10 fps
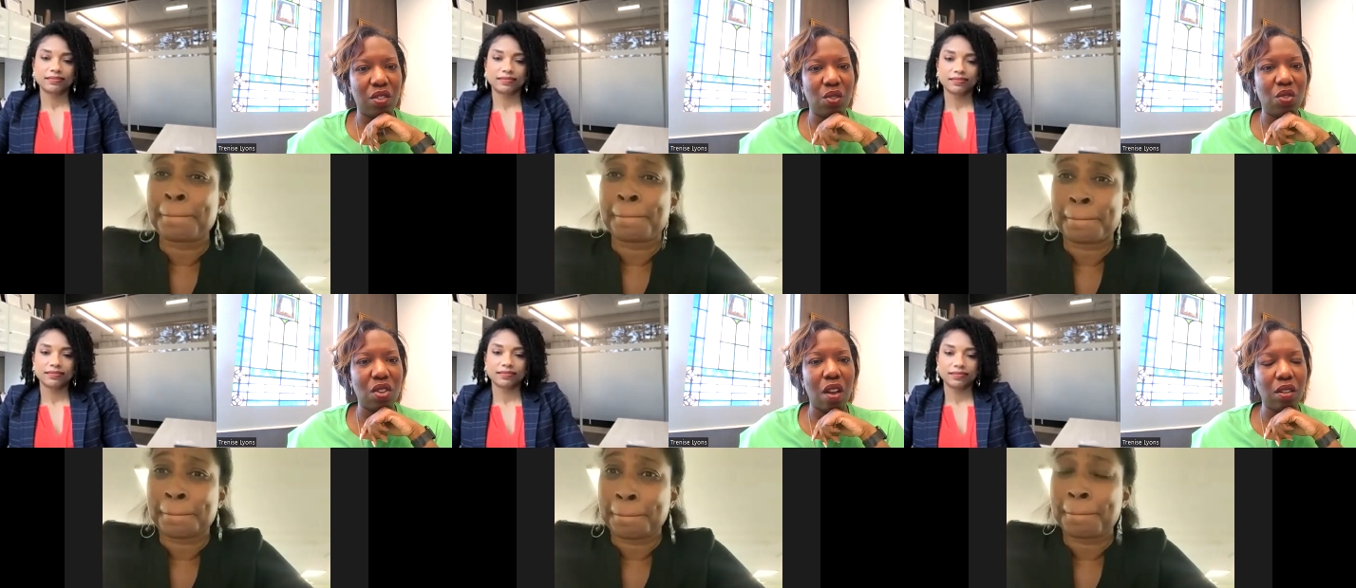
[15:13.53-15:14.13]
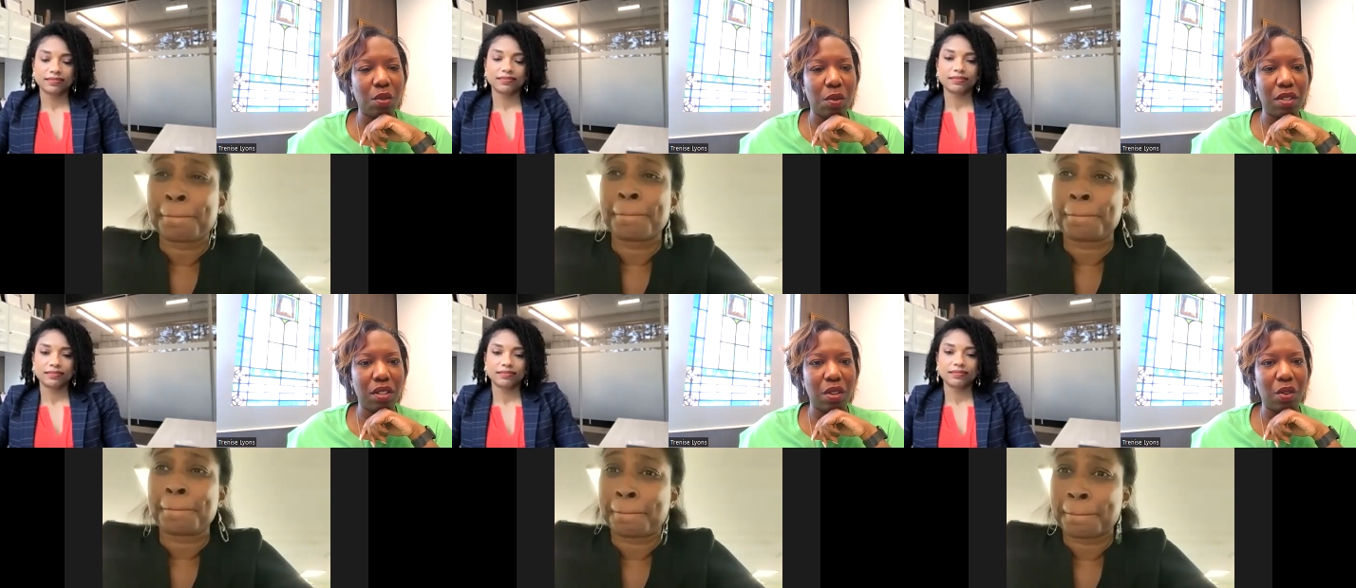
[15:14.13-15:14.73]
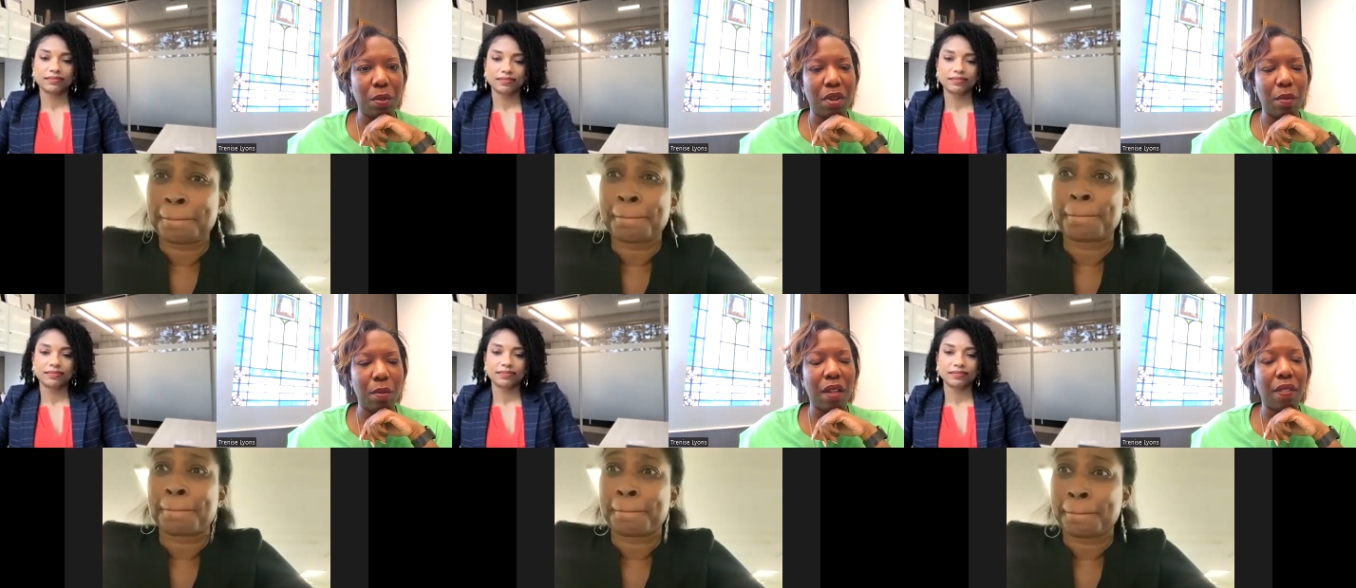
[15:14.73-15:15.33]
Speaker 1: So talk to us a little bit
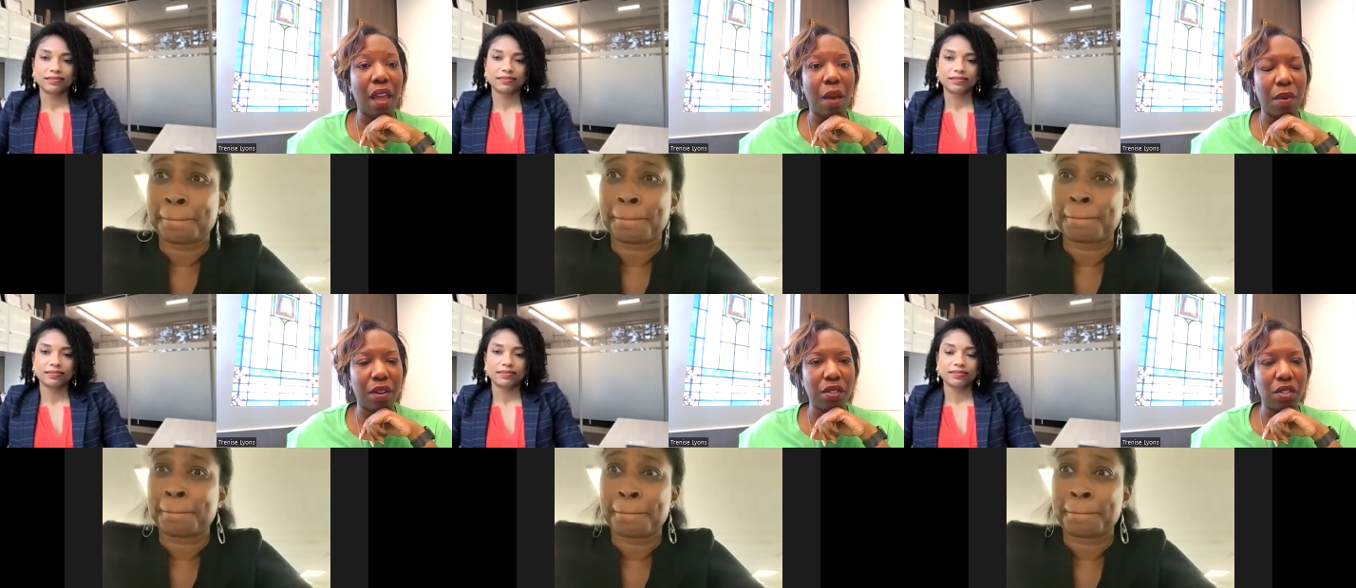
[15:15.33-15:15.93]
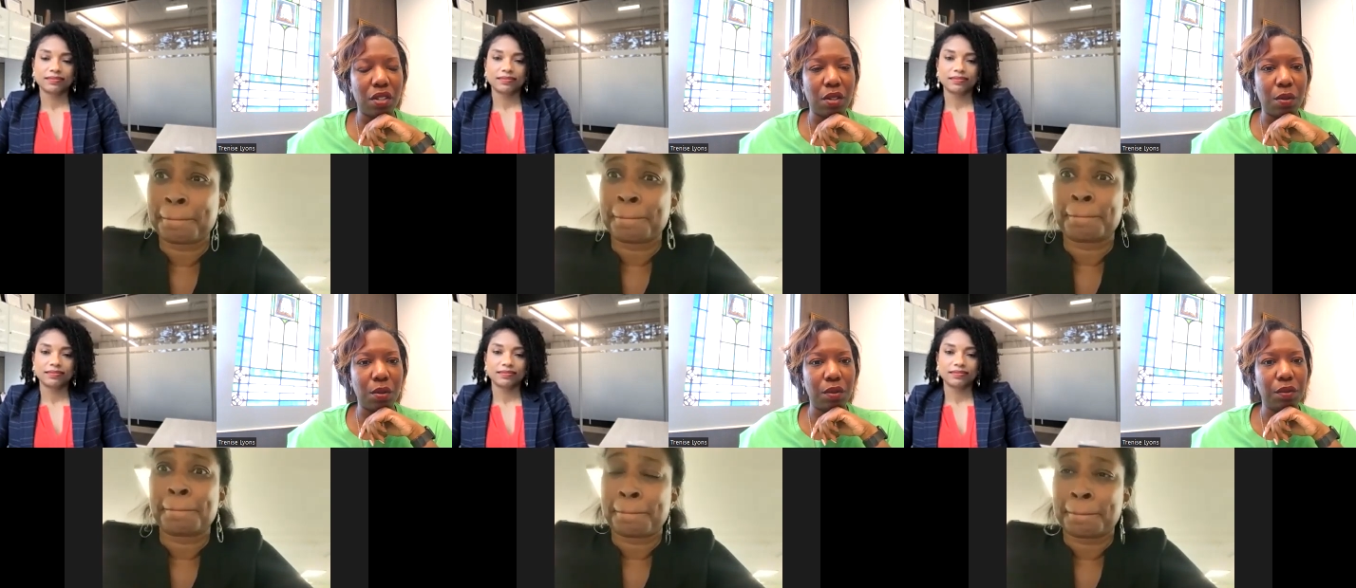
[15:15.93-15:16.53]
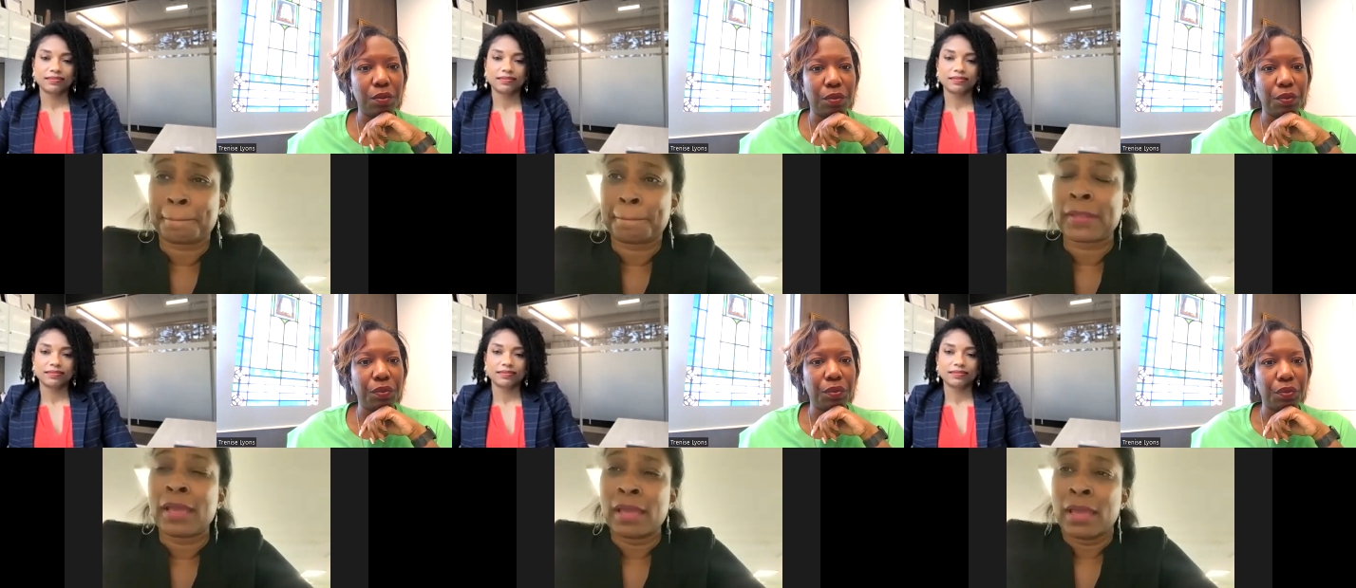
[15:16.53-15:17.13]
about that part too.
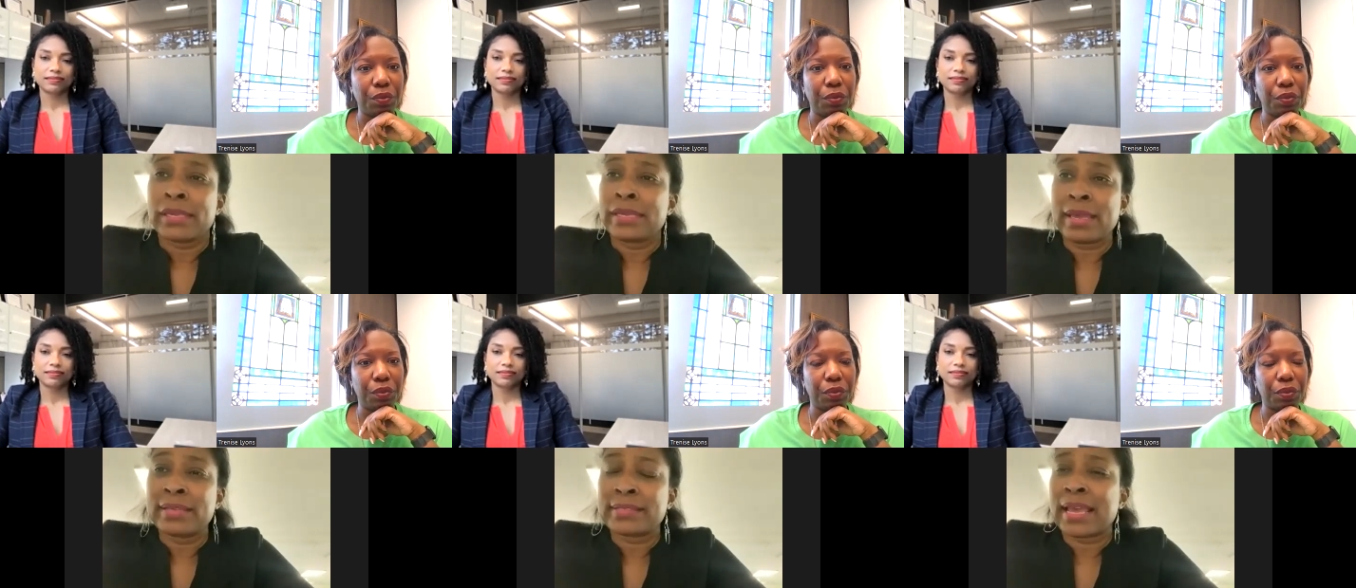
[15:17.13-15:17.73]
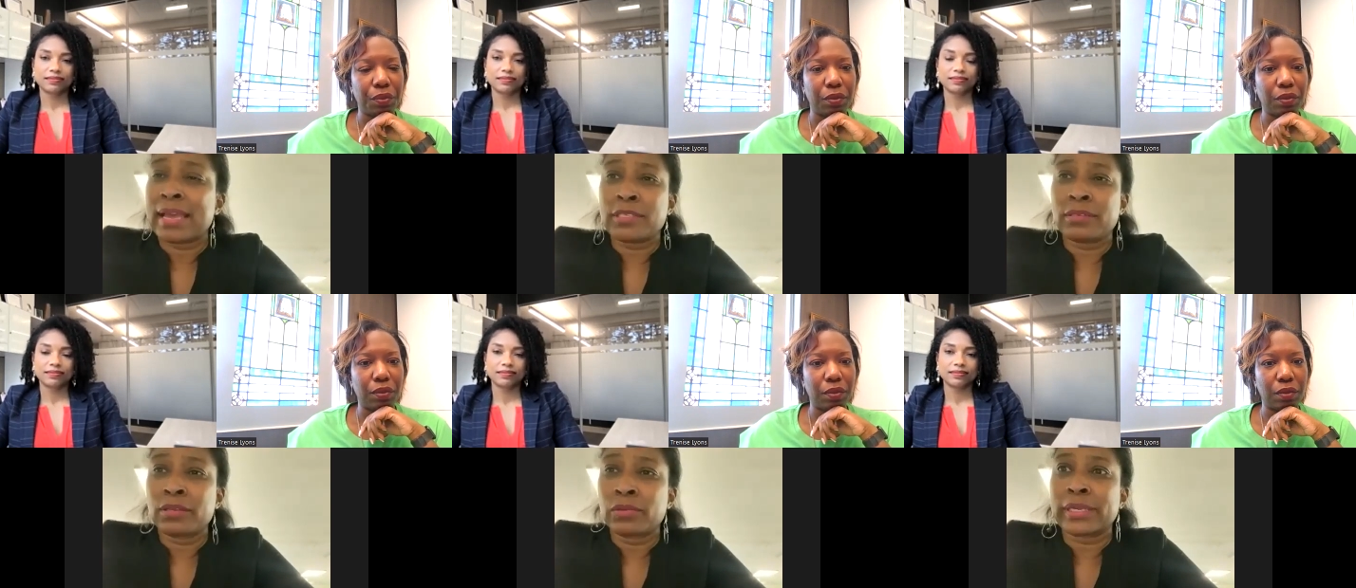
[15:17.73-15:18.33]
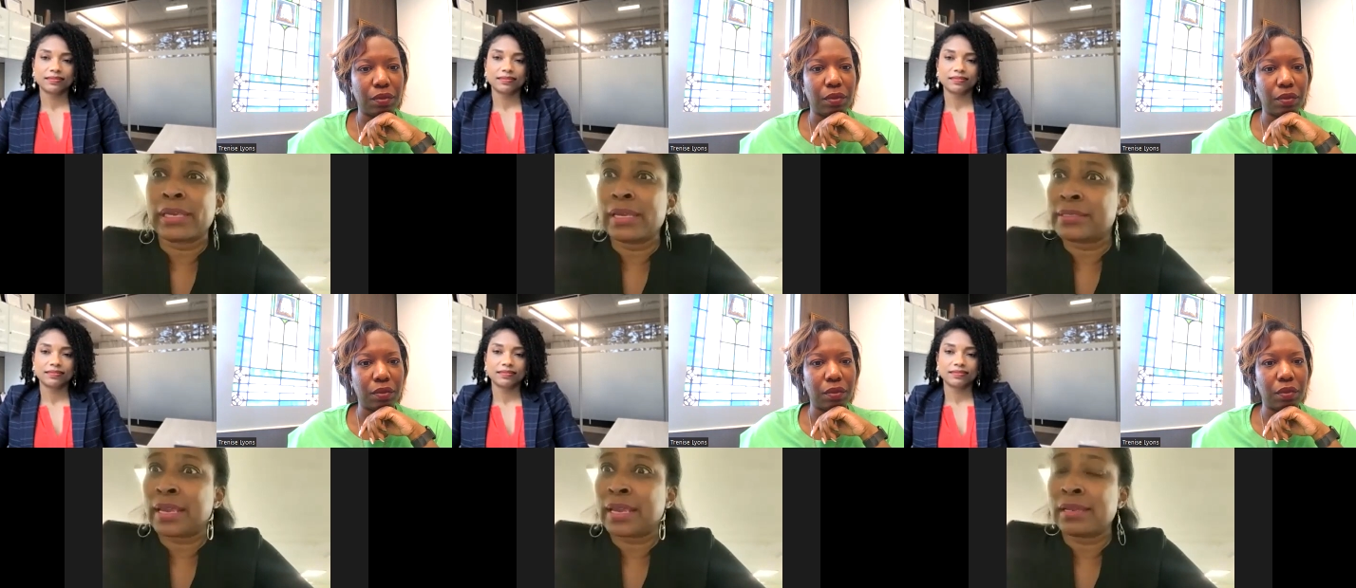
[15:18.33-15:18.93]
Speaker 2: Yes, absolutely. Kids
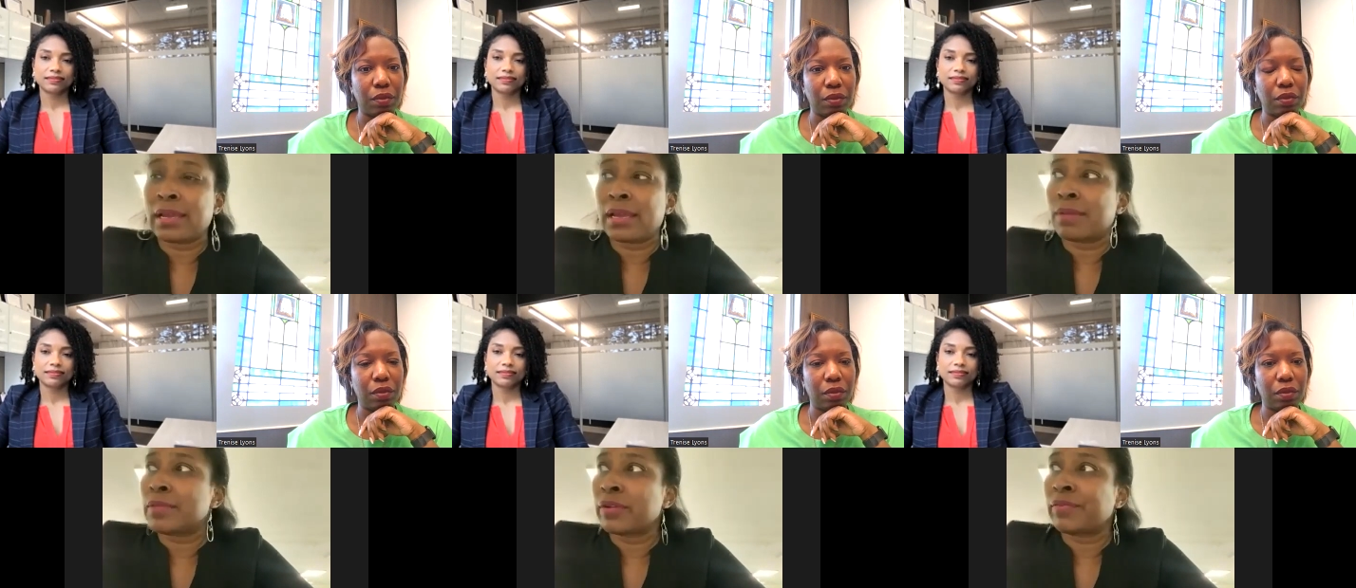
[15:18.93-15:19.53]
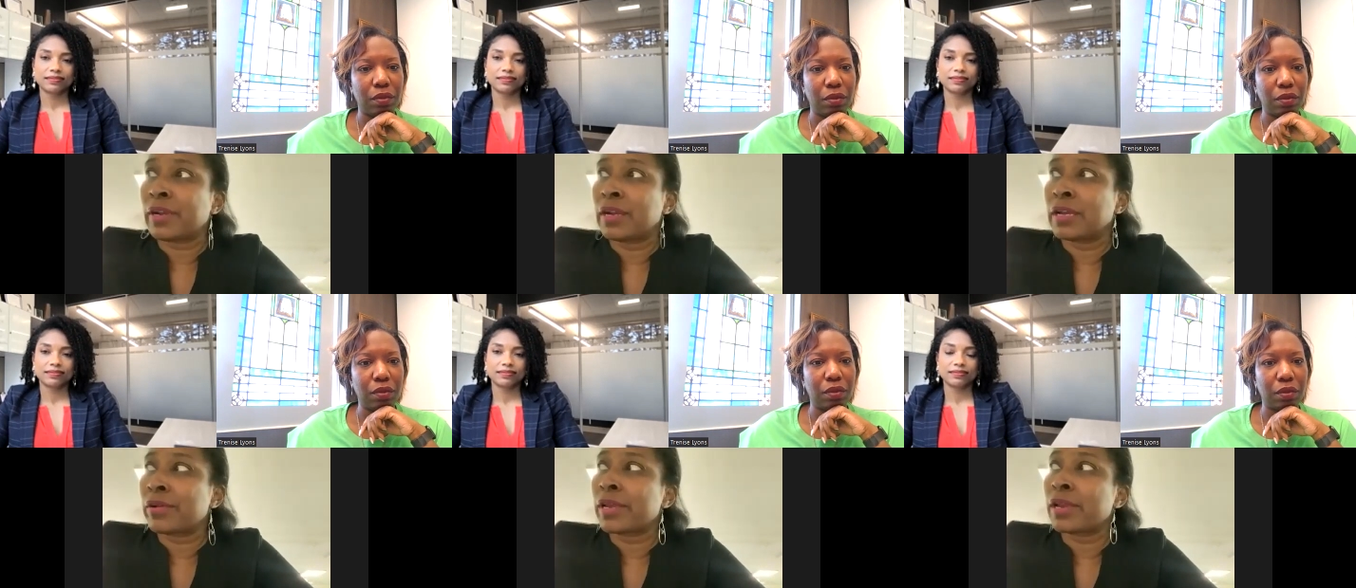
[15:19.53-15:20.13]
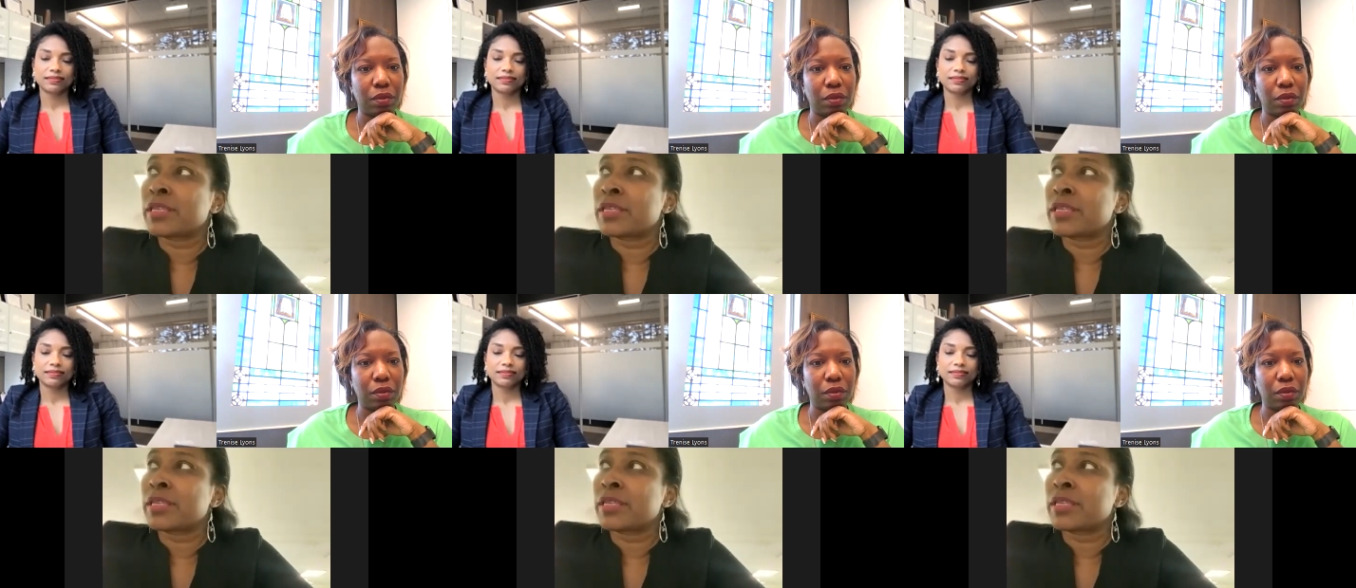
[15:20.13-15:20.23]
can um, learn if they're hungry.